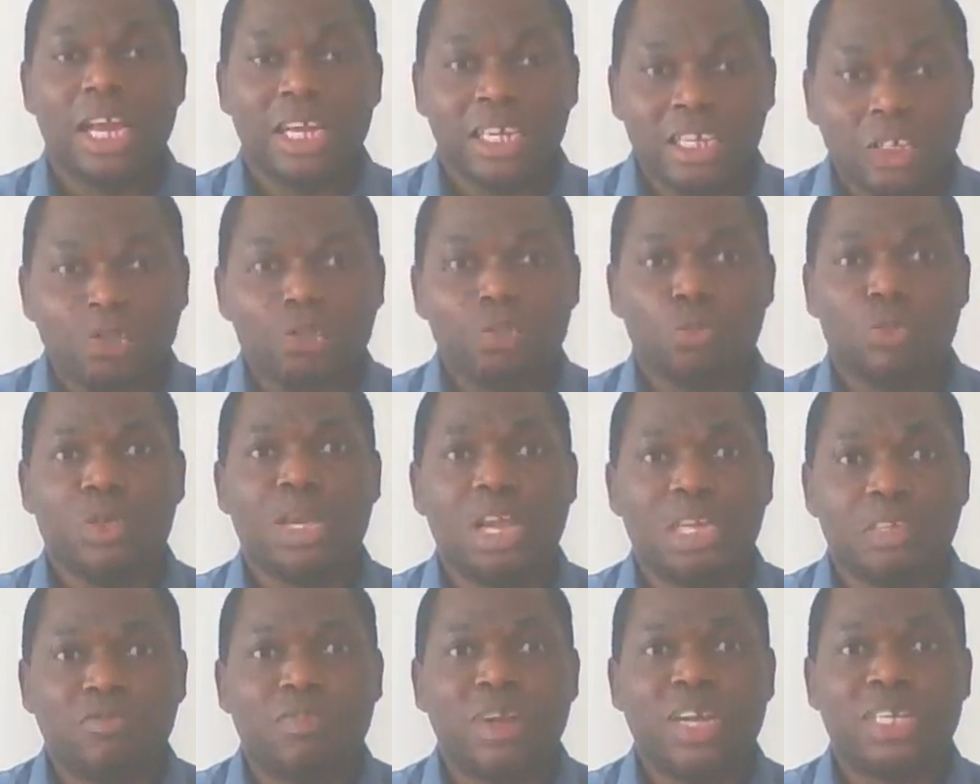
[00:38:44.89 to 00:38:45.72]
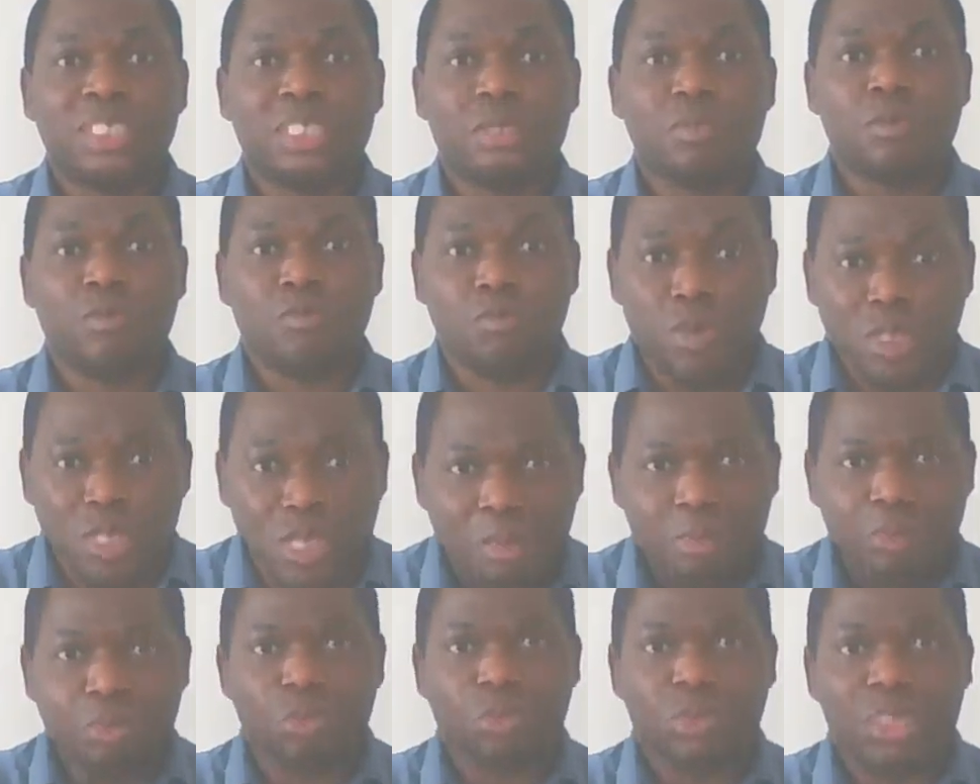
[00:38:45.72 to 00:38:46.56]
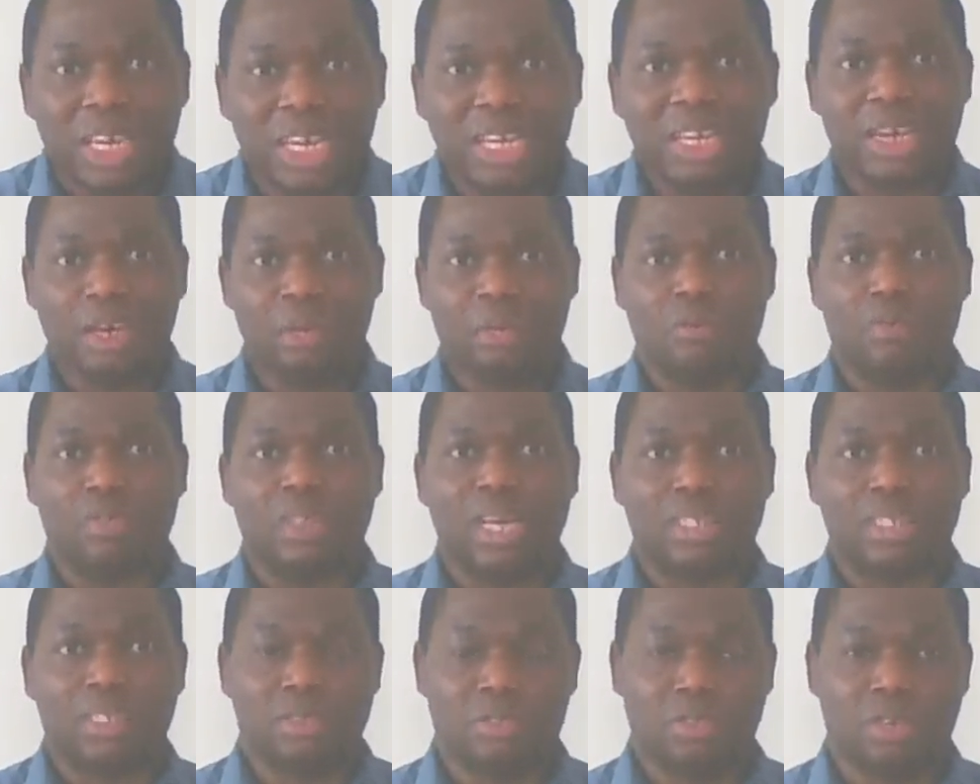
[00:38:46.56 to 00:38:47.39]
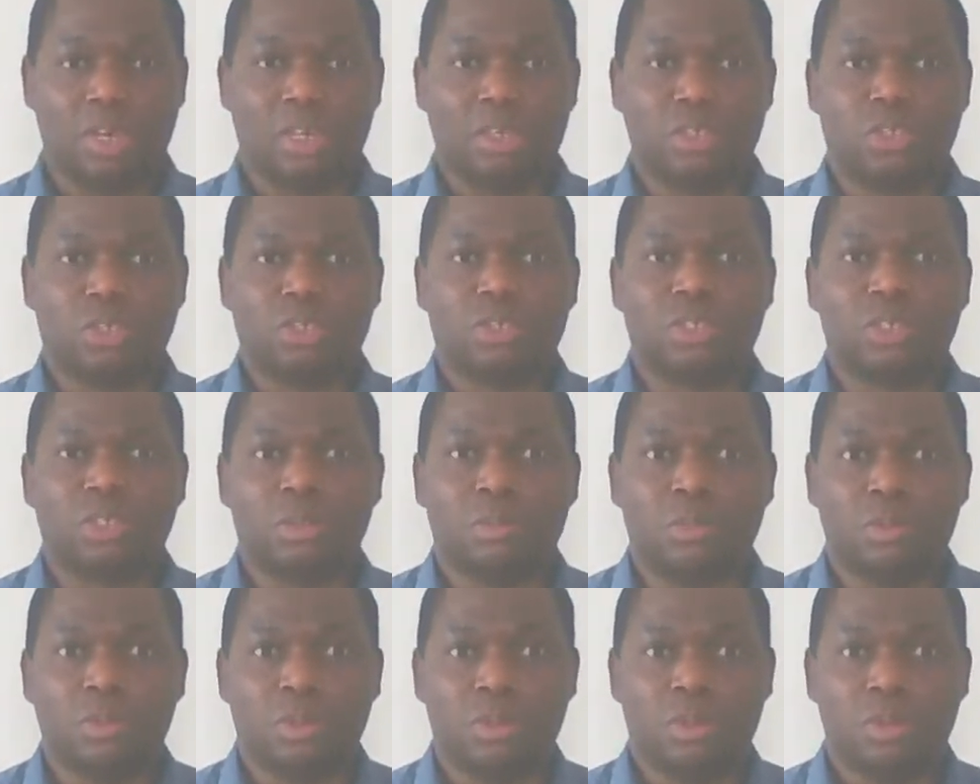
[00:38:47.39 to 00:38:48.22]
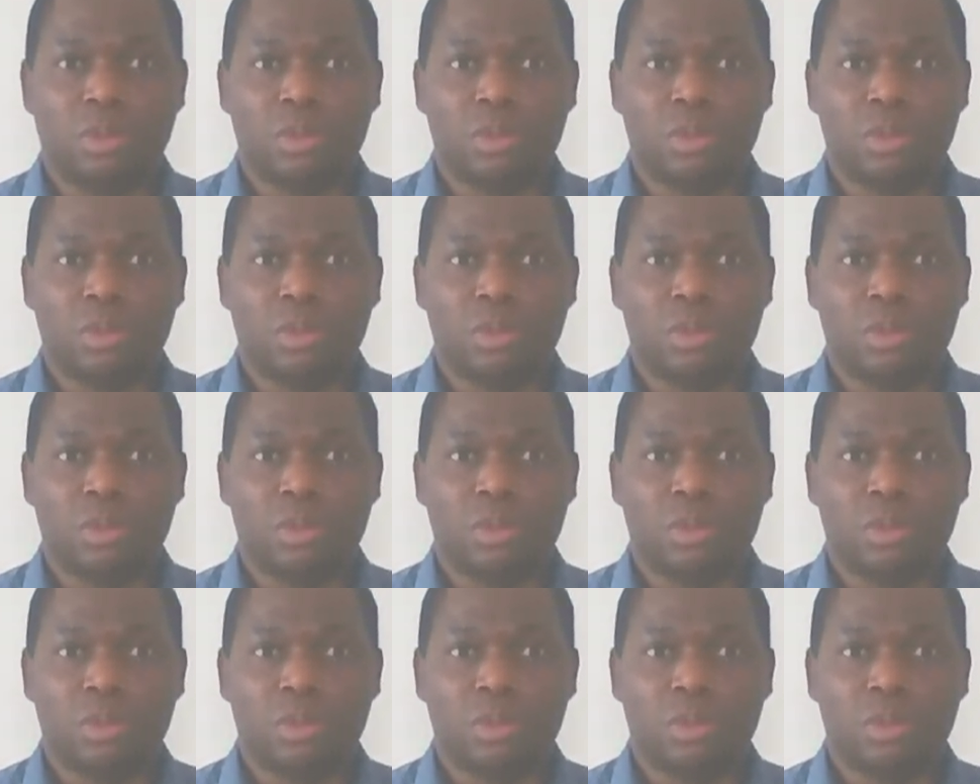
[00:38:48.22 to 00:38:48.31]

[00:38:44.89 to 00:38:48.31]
And it will be advisable for them to get out of that relationship.